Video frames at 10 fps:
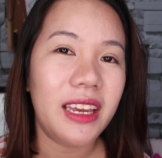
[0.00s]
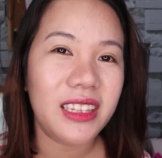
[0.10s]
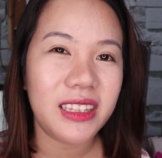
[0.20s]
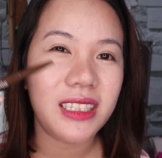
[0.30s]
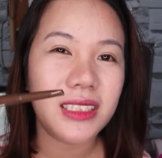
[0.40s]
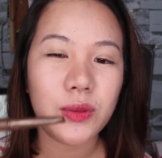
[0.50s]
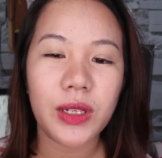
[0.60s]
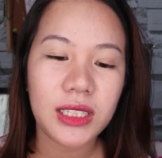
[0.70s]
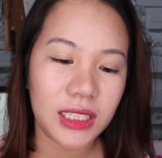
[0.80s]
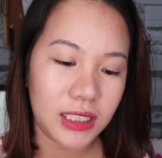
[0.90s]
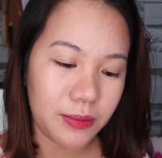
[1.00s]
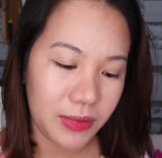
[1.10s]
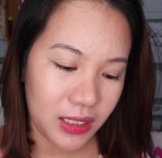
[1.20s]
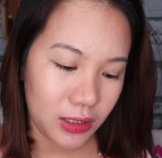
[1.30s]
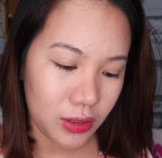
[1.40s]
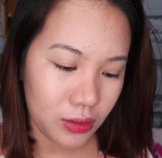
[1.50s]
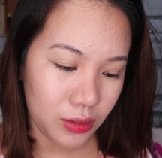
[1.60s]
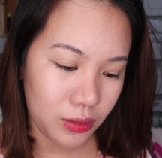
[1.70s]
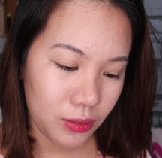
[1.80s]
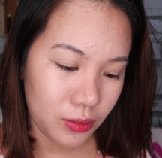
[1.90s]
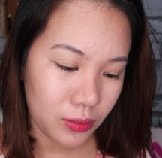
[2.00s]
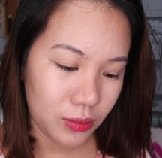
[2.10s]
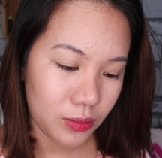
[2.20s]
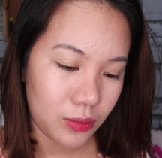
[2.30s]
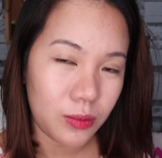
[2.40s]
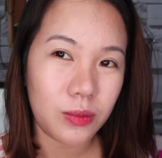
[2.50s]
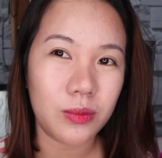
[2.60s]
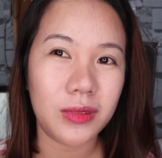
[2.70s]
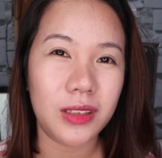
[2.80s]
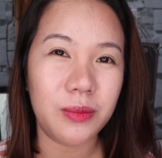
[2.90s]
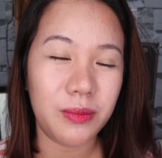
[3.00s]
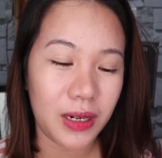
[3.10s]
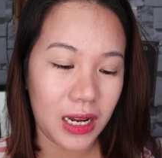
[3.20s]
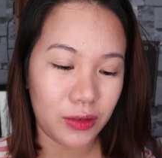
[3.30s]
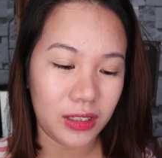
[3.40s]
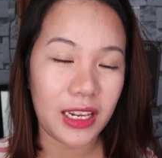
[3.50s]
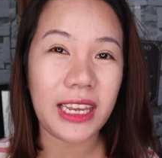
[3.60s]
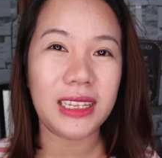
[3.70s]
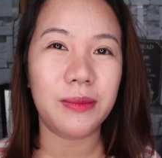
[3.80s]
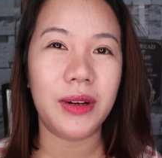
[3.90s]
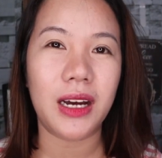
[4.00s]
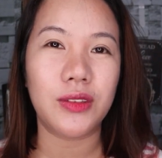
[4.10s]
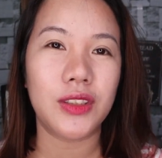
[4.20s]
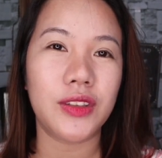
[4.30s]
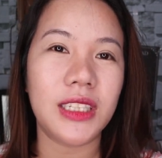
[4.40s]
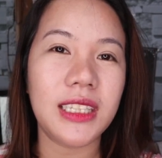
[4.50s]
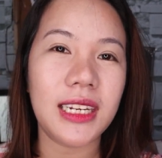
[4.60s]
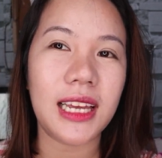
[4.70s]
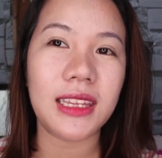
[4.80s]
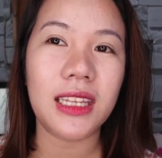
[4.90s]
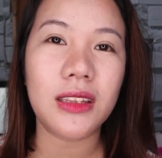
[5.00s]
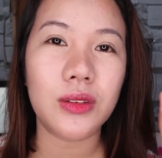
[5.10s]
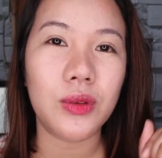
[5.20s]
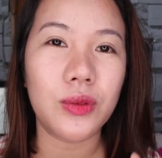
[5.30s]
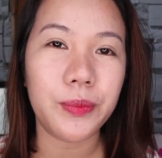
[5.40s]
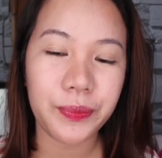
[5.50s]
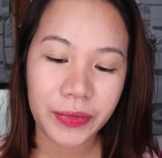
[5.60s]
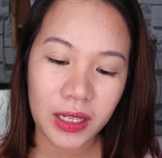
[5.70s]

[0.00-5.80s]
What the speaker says: And this one is medyo brown, light brown. So, tingnan natin kung